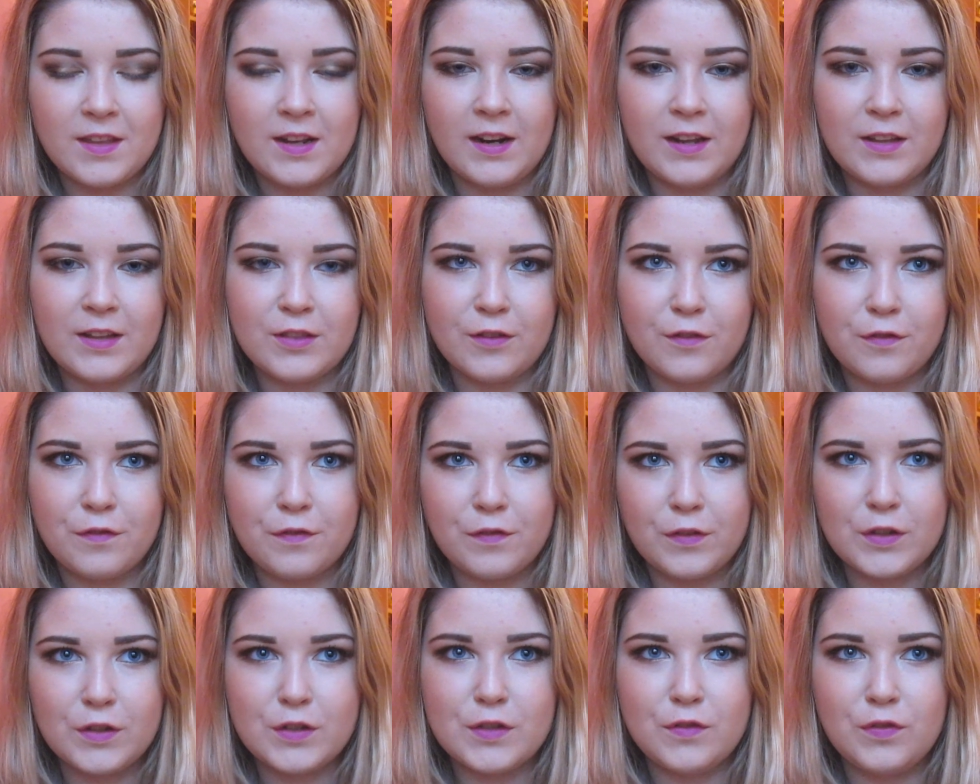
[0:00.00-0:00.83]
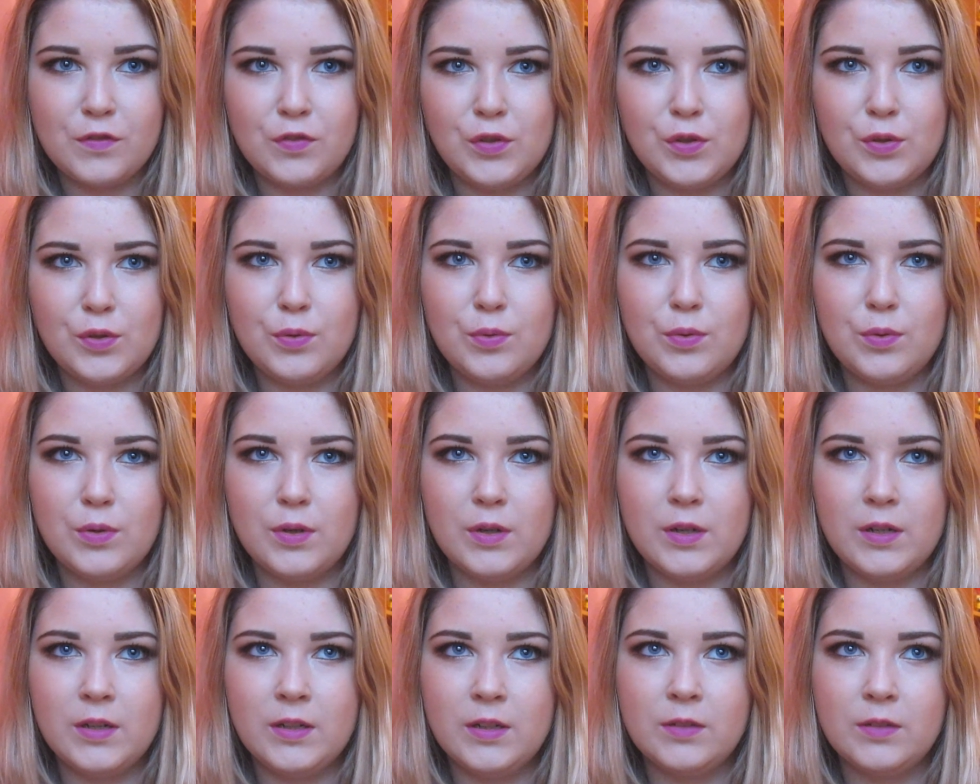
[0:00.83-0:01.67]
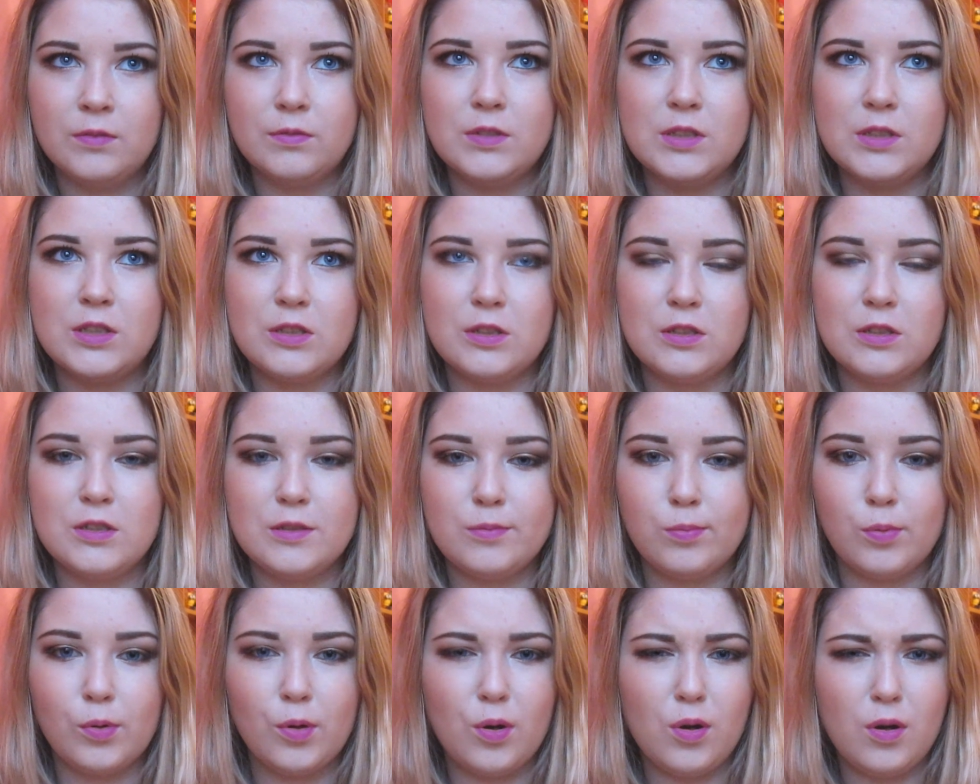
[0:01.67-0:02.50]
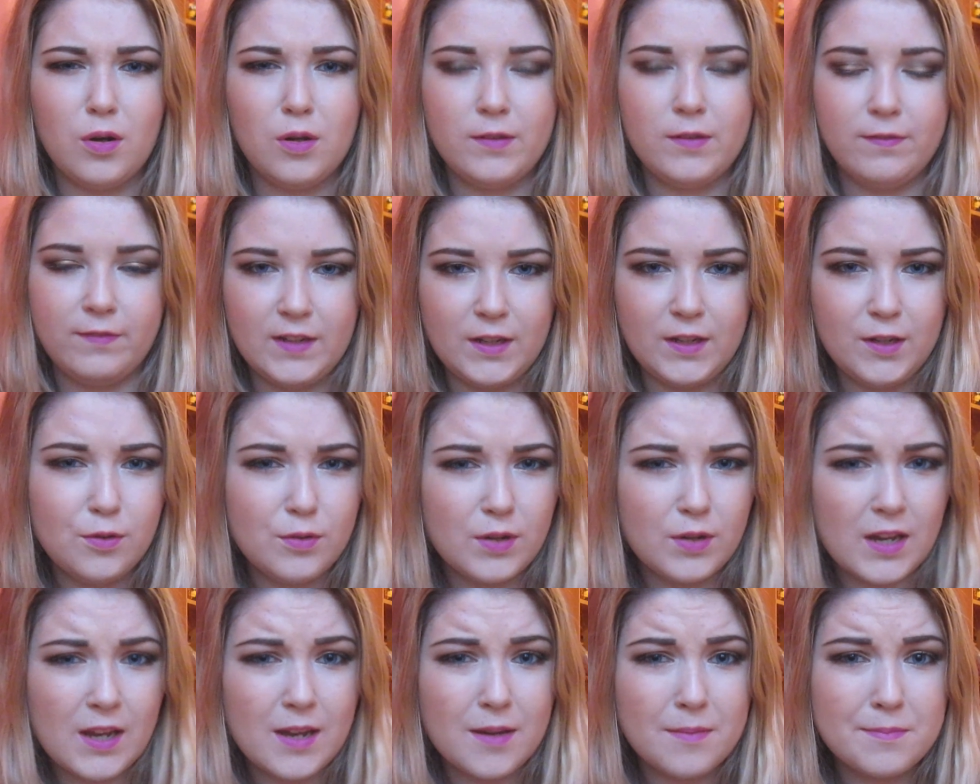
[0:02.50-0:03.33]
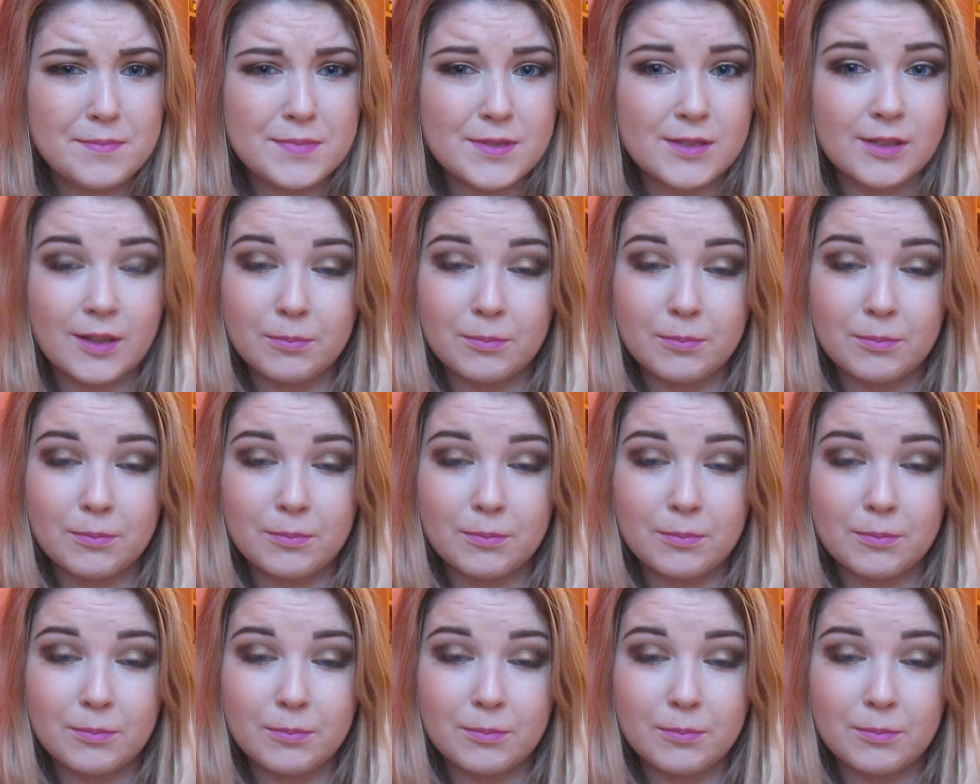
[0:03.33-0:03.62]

Like the first few results were all video games.